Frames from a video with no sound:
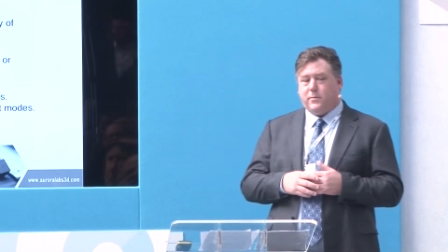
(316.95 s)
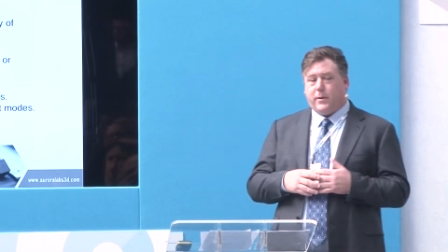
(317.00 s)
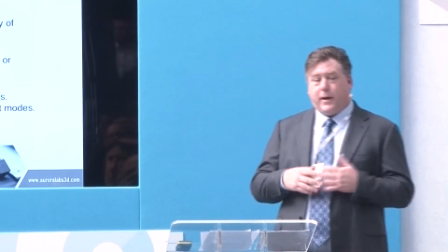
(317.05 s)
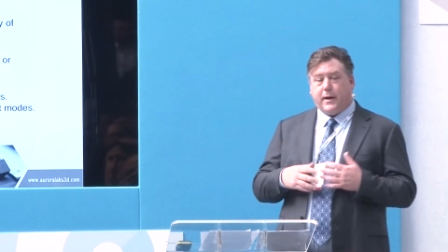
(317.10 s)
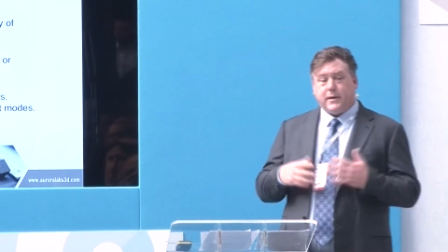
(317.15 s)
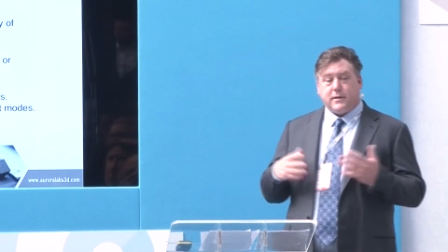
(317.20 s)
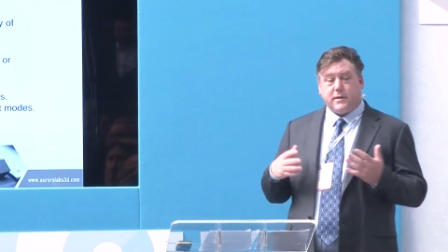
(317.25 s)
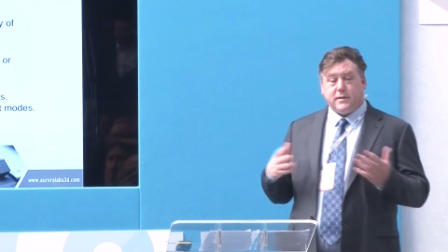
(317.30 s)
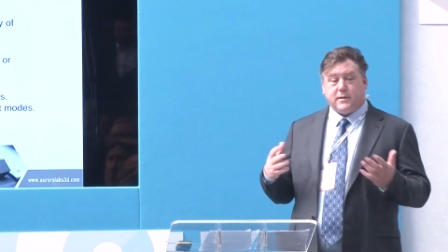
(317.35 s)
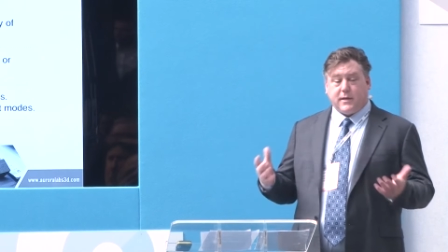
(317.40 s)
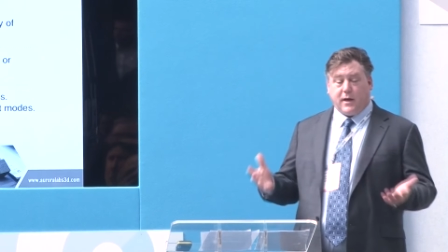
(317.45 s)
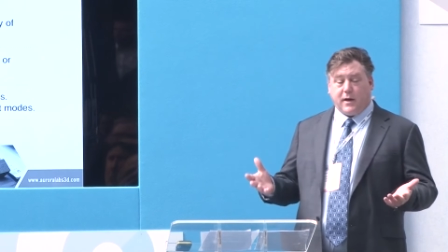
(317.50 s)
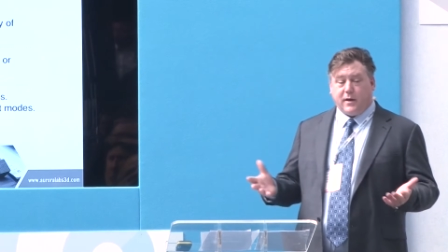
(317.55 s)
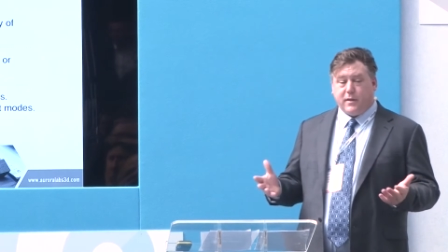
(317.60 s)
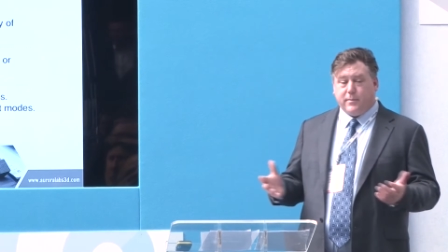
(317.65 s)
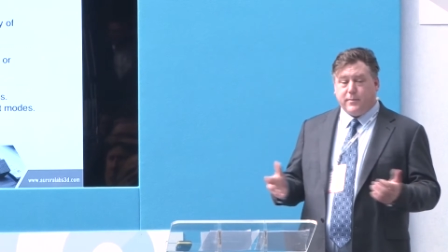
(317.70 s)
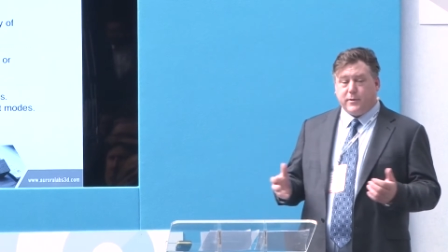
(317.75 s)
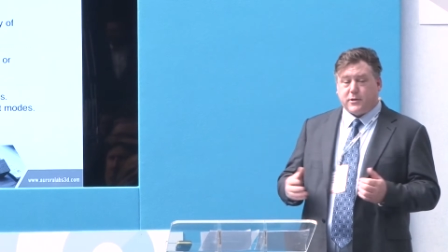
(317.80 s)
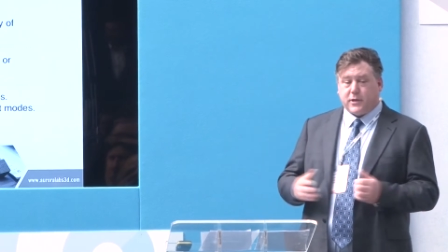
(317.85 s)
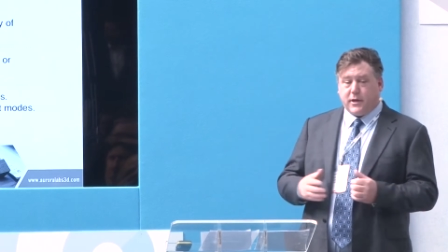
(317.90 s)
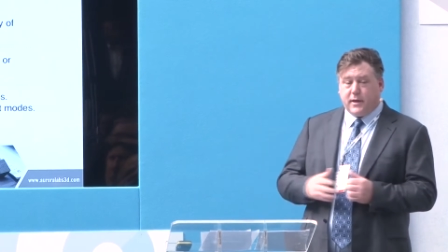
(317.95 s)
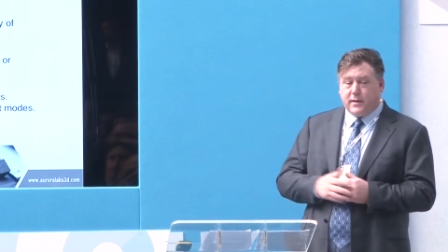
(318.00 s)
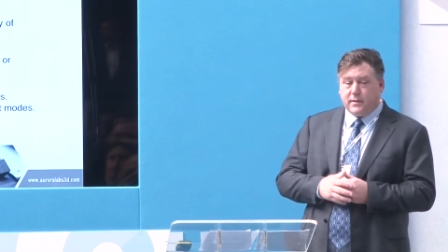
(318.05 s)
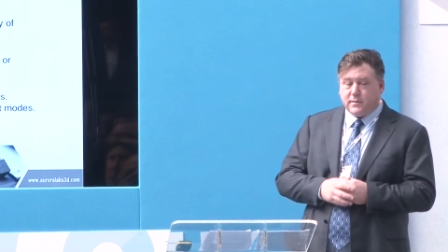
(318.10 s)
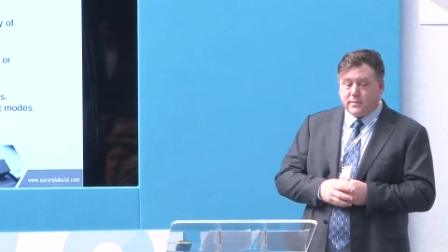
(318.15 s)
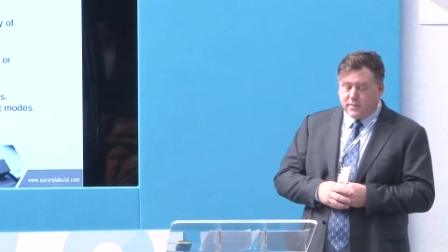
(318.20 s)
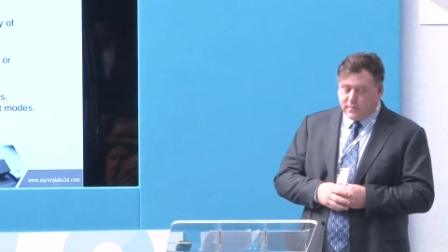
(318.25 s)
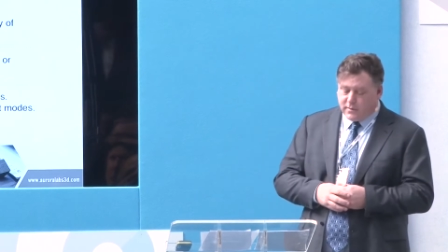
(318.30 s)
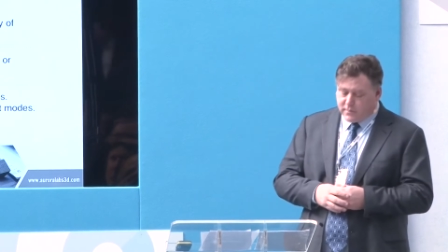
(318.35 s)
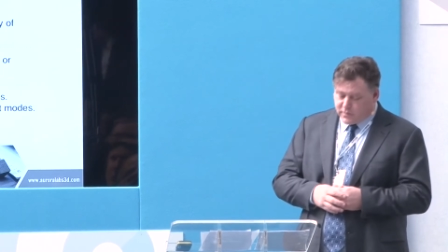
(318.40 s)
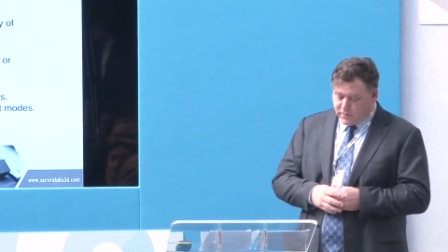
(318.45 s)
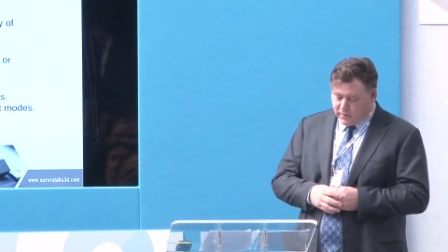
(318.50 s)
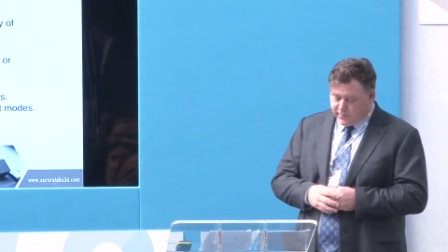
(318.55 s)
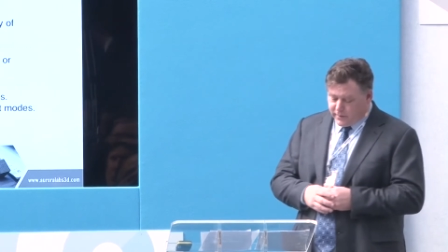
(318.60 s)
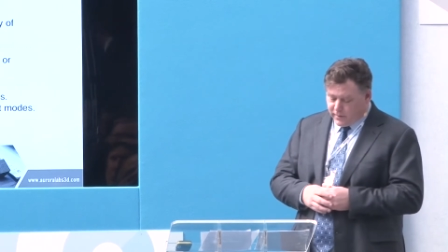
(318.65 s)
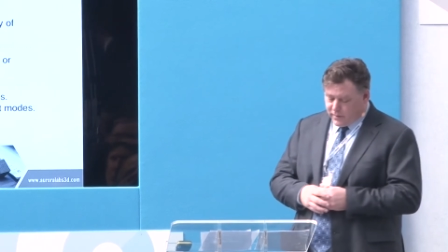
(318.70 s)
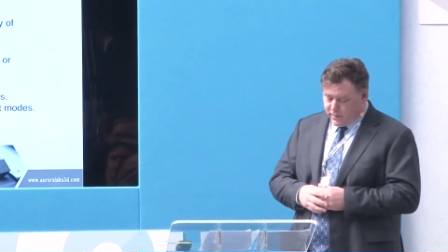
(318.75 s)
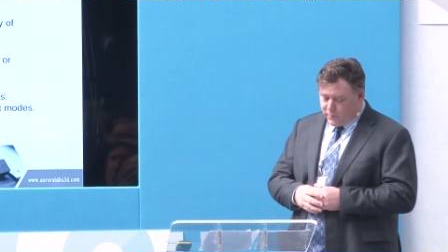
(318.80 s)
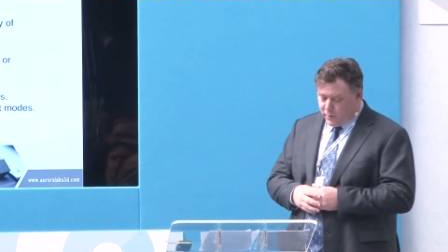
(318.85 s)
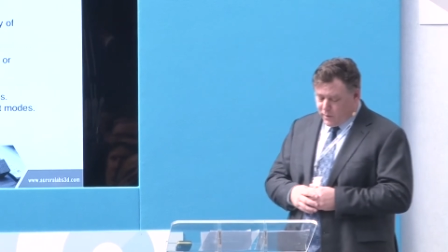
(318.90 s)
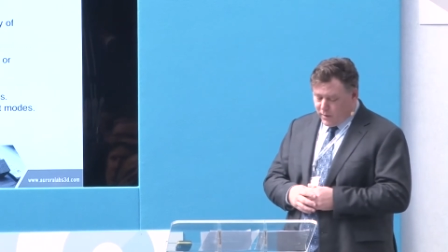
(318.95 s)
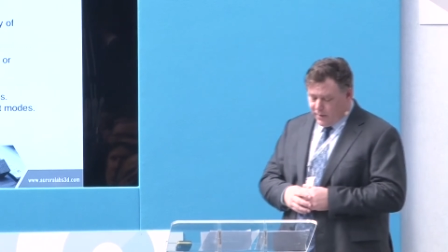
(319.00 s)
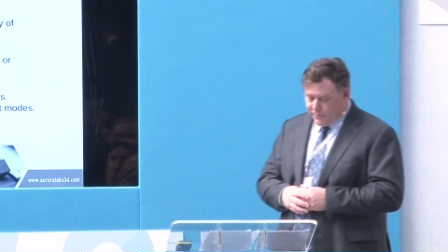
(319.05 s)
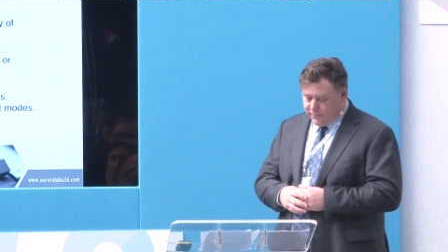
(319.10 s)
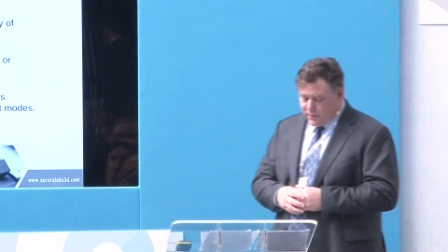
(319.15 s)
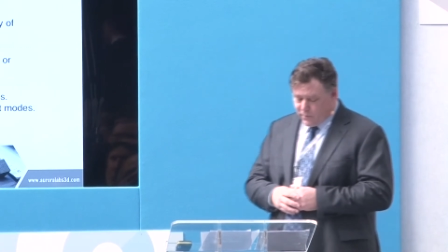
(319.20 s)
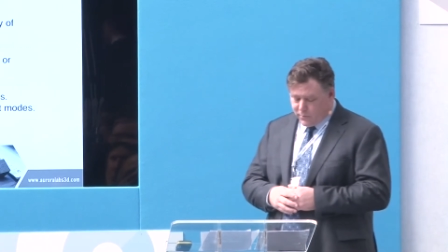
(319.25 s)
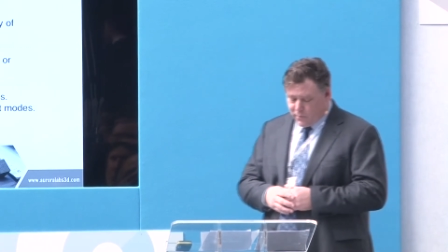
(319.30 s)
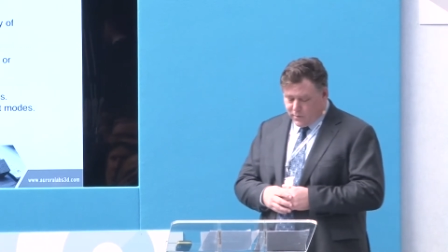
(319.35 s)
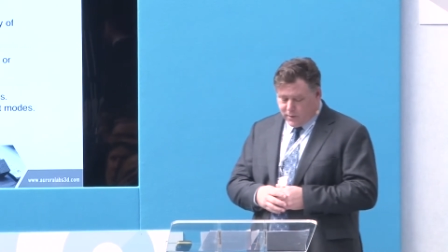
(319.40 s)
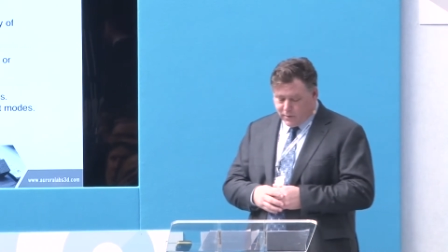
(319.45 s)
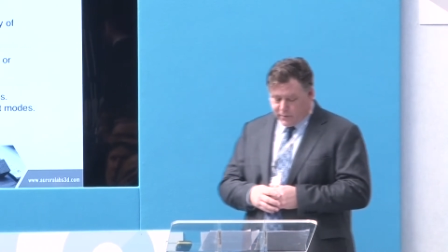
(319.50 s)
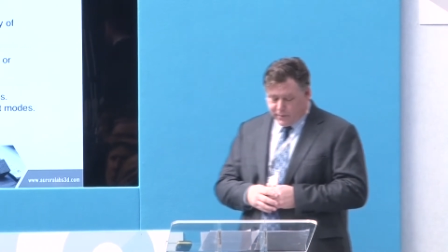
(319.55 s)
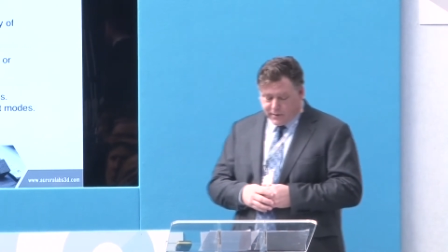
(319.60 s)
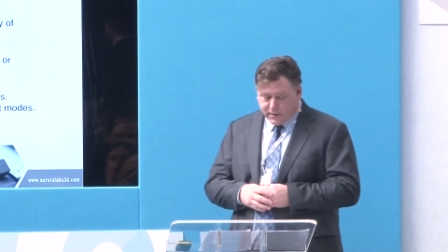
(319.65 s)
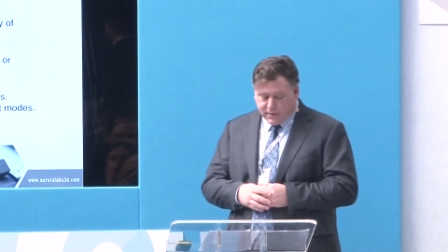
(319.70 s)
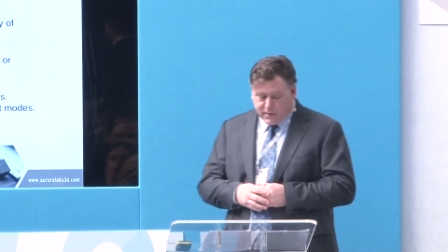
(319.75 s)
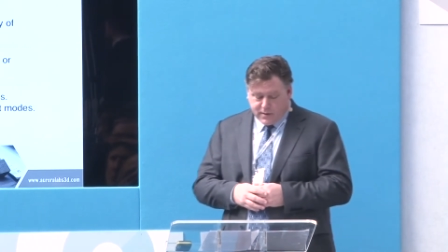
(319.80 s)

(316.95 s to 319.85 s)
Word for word: We're actually selling the machines and distributing them all over the world.